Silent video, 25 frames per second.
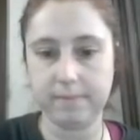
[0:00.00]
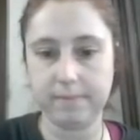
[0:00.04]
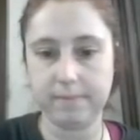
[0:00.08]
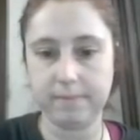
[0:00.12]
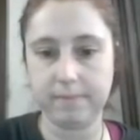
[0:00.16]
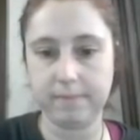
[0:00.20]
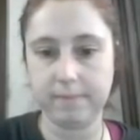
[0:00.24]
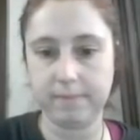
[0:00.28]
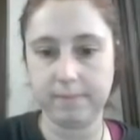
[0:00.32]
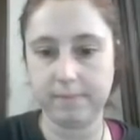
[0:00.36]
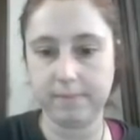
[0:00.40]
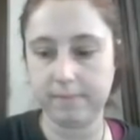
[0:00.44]

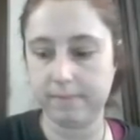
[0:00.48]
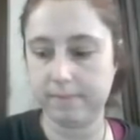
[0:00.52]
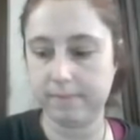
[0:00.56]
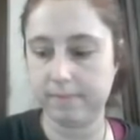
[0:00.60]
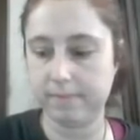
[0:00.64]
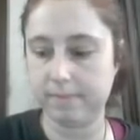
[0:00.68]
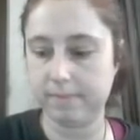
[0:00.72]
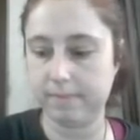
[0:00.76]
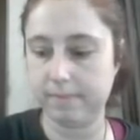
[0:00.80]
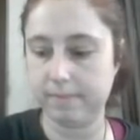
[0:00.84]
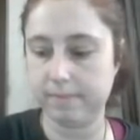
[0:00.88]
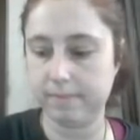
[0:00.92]

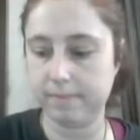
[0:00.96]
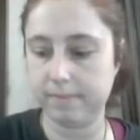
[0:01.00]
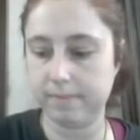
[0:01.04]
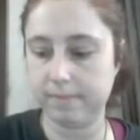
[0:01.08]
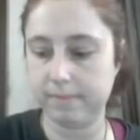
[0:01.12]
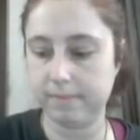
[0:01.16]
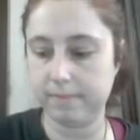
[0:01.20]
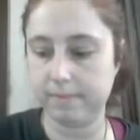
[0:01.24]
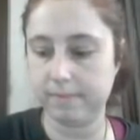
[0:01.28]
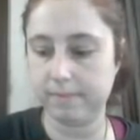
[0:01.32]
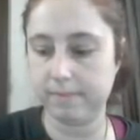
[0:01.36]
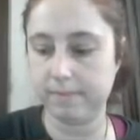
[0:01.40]

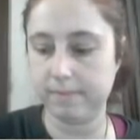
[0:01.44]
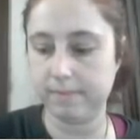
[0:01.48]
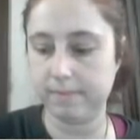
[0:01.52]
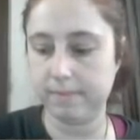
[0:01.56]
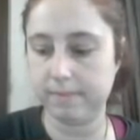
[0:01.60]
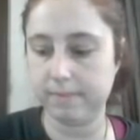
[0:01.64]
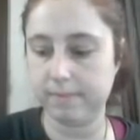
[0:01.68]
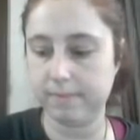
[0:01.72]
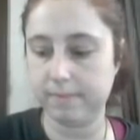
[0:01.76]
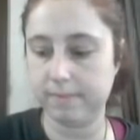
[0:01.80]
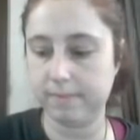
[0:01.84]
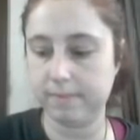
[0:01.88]

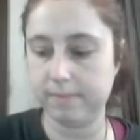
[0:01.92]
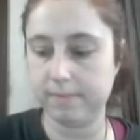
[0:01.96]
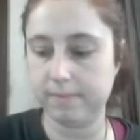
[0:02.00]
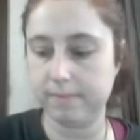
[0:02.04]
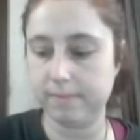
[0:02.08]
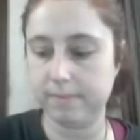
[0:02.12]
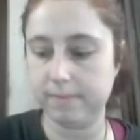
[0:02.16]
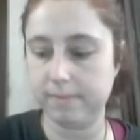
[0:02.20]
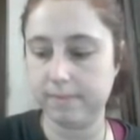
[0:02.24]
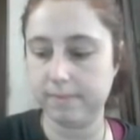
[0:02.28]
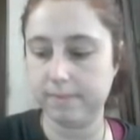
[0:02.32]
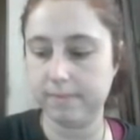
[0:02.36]

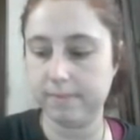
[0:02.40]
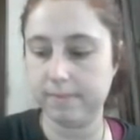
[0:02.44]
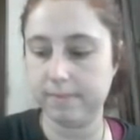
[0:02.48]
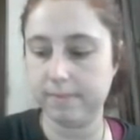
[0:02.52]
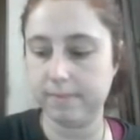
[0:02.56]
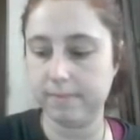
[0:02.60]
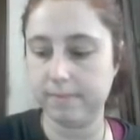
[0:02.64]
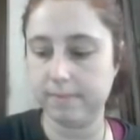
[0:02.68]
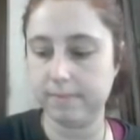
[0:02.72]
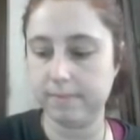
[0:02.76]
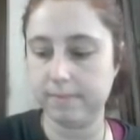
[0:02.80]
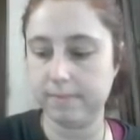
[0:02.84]

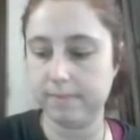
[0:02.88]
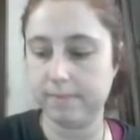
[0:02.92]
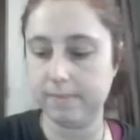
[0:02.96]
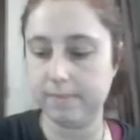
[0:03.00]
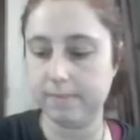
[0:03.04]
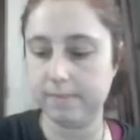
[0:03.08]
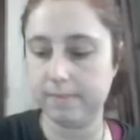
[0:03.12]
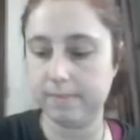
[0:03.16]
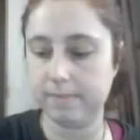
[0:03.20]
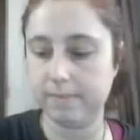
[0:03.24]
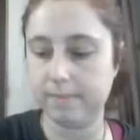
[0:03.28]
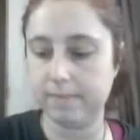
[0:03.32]

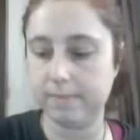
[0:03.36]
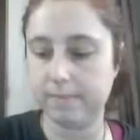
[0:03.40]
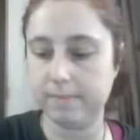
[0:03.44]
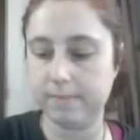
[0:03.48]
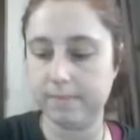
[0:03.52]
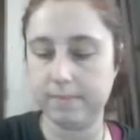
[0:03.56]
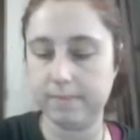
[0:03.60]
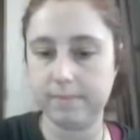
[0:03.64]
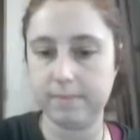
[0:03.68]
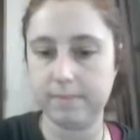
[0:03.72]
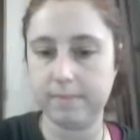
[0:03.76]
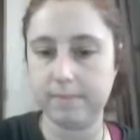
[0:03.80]

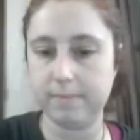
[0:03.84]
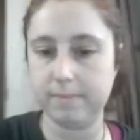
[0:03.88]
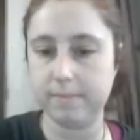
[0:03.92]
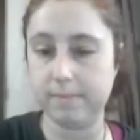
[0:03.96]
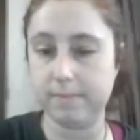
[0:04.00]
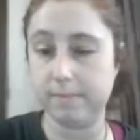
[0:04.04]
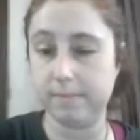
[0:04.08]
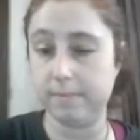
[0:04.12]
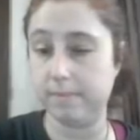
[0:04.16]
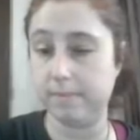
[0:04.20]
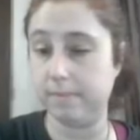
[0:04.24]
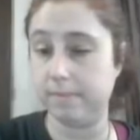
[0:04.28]

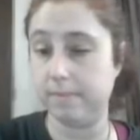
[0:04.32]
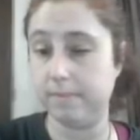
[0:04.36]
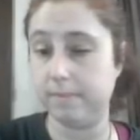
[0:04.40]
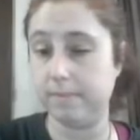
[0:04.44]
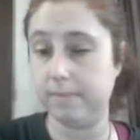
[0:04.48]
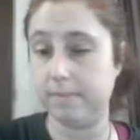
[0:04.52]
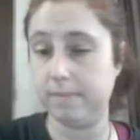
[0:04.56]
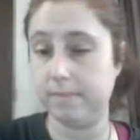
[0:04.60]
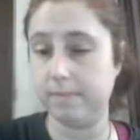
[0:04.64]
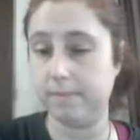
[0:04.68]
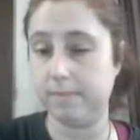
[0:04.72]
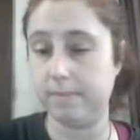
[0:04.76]

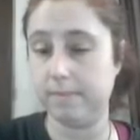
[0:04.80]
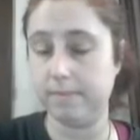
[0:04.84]
(no one is talking)